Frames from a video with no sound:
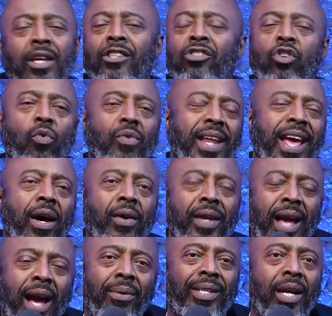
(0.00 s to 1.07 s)
So now
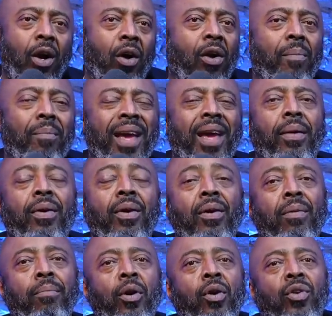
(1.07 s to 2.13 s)
I was like, oh man,
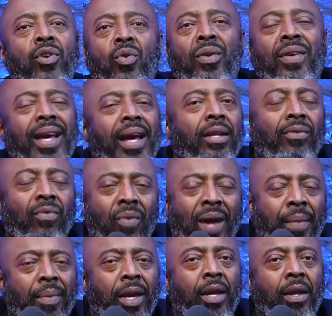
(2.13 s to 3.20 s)
Bert, you don't even got to, I
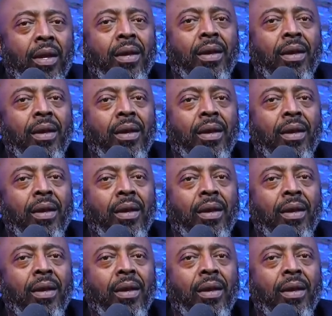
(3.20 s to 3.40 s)
mean,